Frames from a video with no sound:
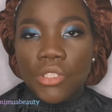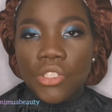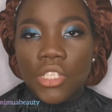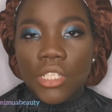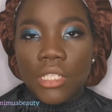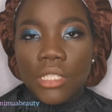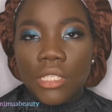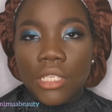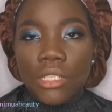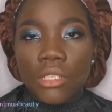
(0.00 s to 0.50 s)

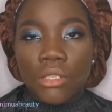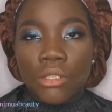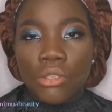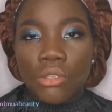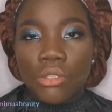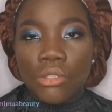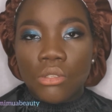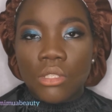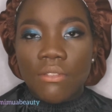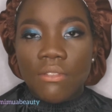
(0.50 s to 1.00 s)
I
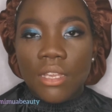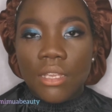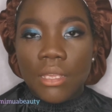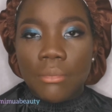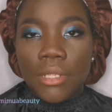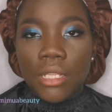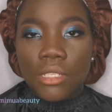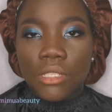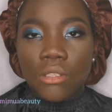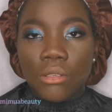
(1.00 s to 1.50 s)
used
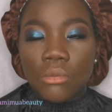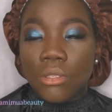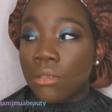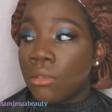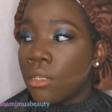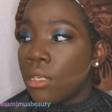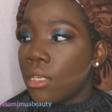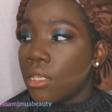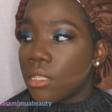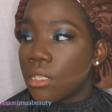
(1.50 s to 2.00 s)
the MAC
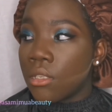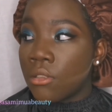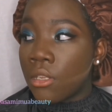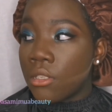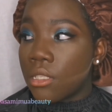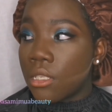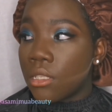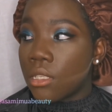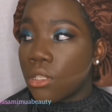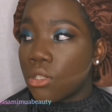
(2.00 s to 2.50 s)
skin
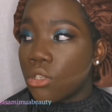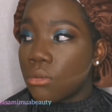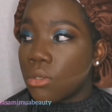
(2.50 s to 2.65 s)
finish.